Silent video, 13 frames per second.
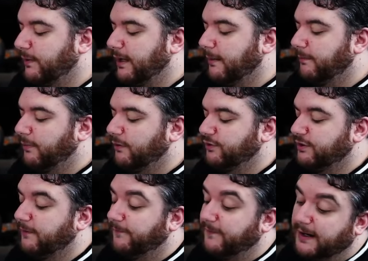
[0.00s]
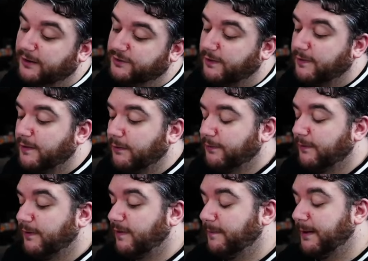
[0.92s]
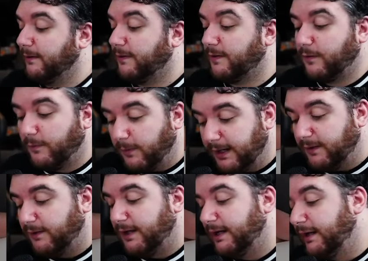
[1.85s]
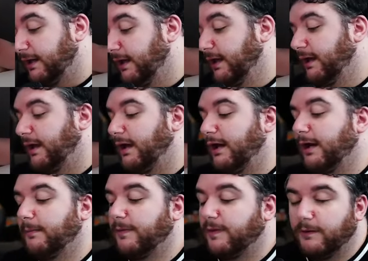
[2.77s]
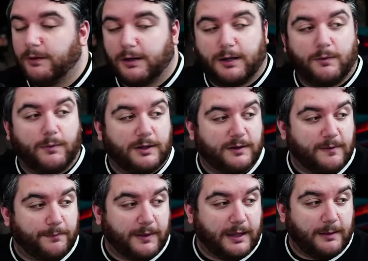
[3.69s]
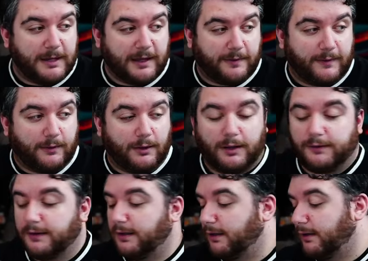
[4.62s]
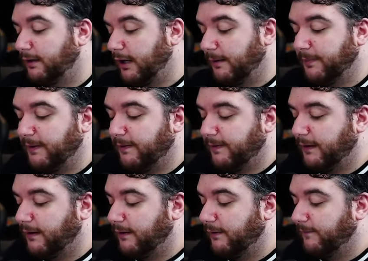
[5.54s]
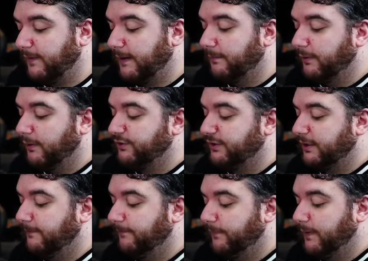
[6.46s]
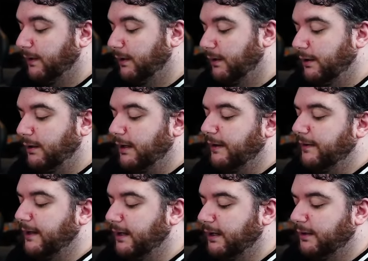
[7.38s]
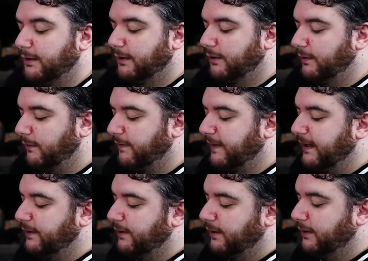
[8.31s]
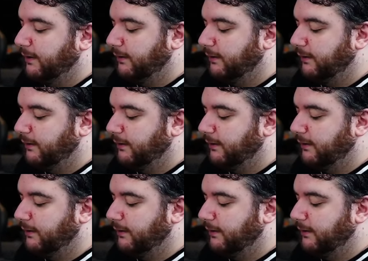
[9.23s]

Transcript: Ambrosia. Fire does go through its spirits quite a lot, so you're going to want to play it max out on the copies of Ambrosia. And then your standard